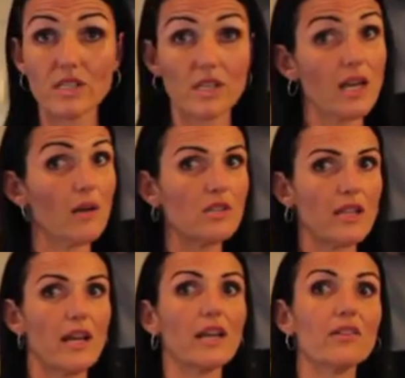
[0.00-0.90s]
to come to
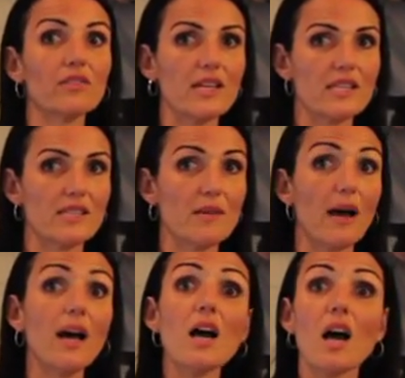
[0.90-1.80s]
that lovely
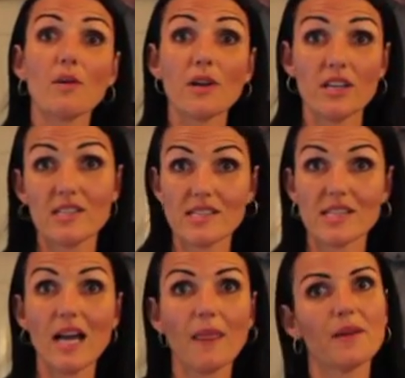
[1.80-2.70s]
simmer, I'm going to
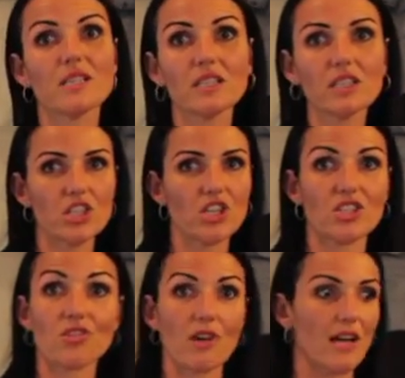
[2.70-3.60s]
start the
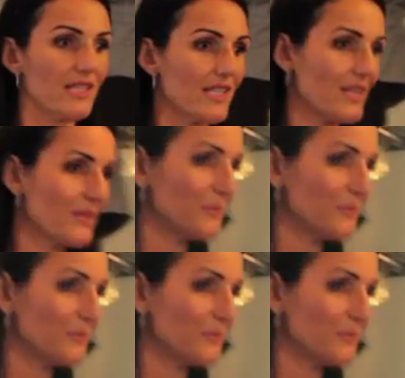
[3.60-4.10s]
delicious crust.